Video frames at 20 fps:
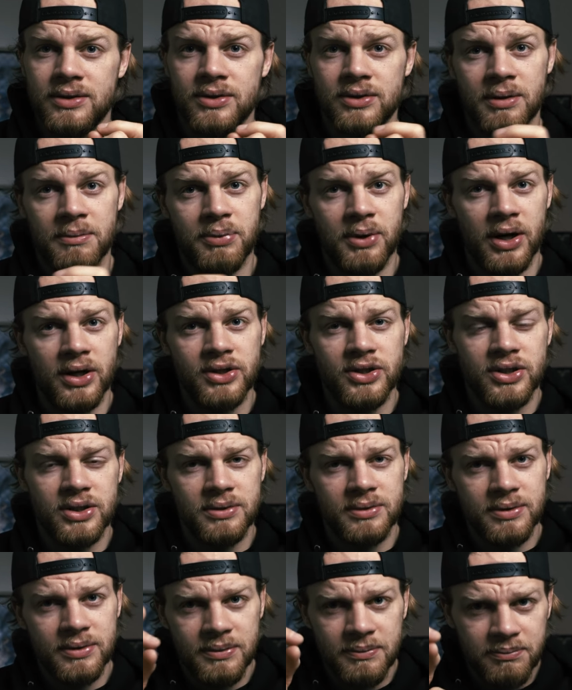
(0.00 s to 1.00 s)
took the
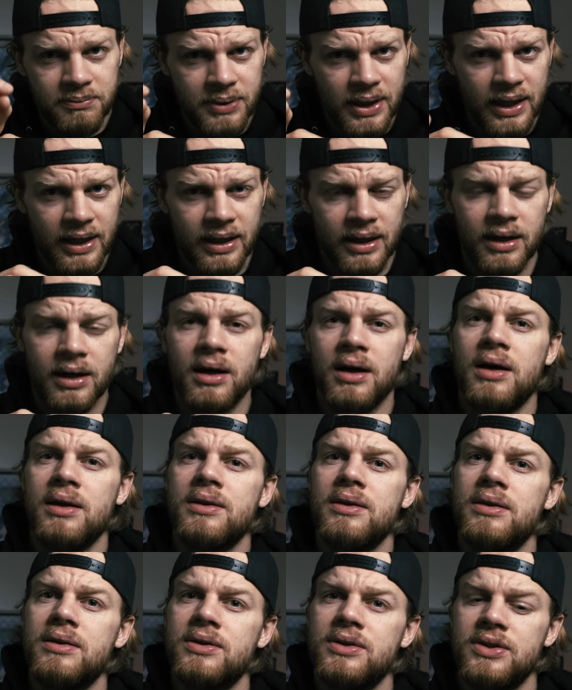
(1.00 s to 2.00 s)
brush, painted
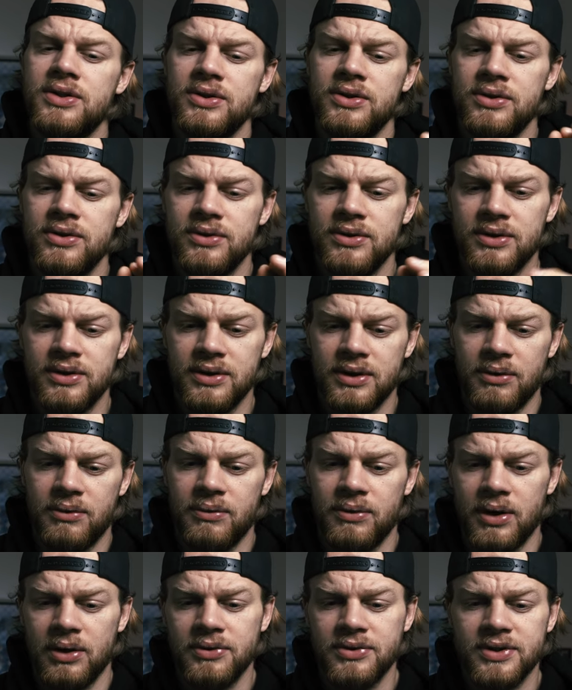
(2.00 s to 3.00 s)
on to the
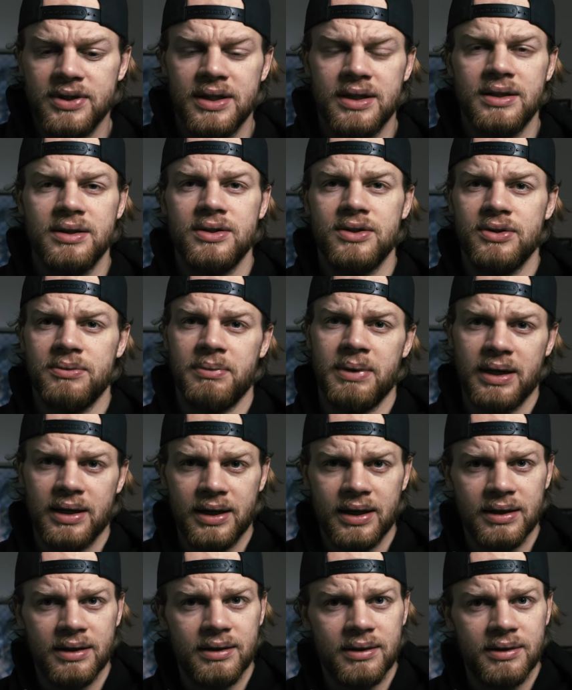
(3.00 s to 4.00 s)
rosette to make
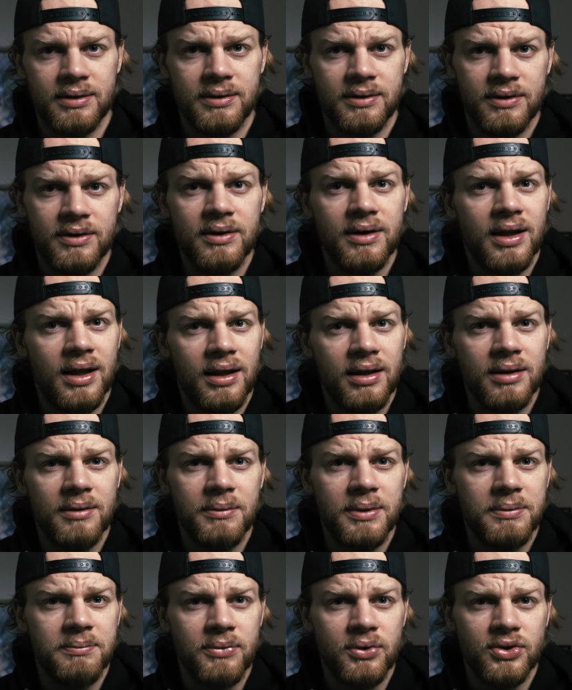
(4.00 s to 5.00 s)
it a little
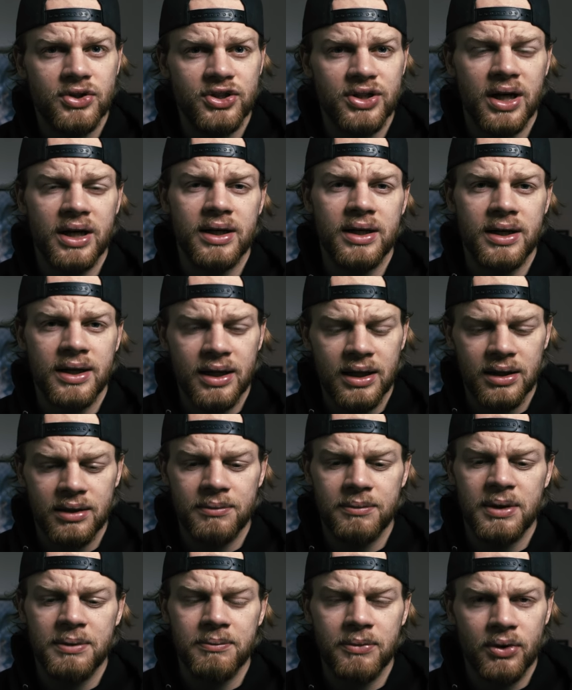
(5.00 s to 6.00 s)
bit more shiny, a
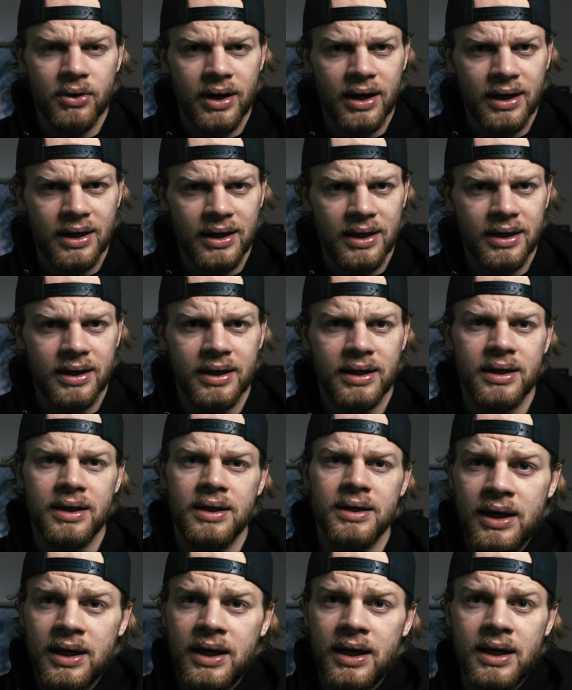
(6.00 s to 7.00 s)
little bit more highlighted.
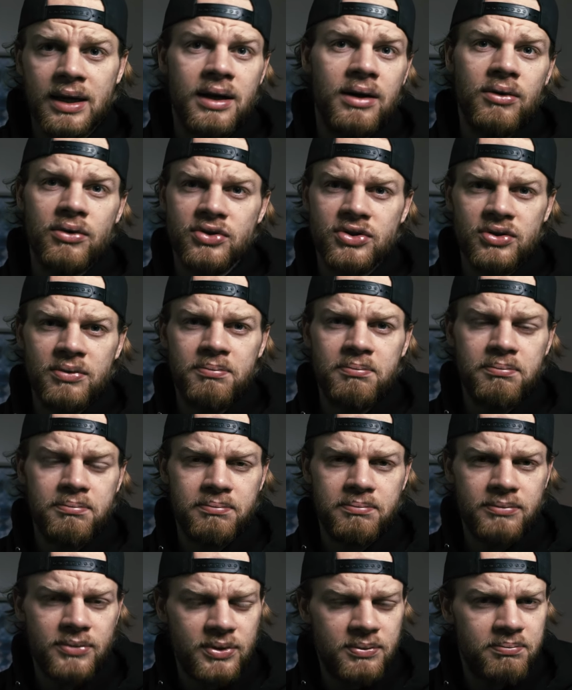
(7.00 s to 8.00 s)
And I also
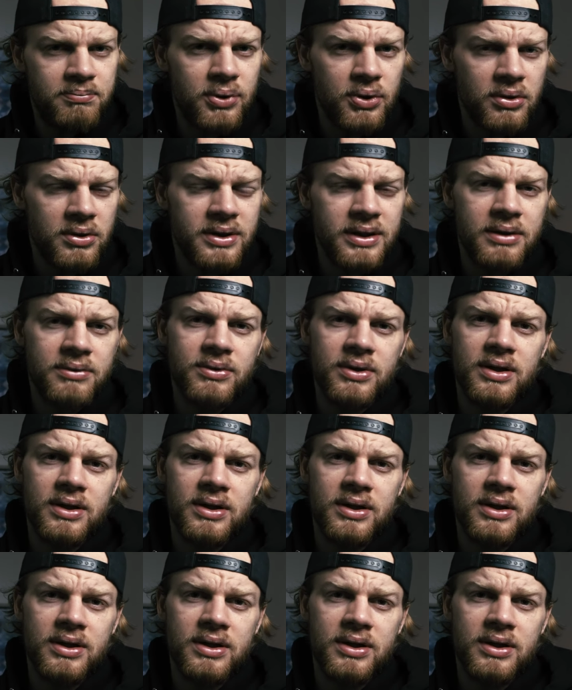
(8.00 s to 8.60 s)
pulled down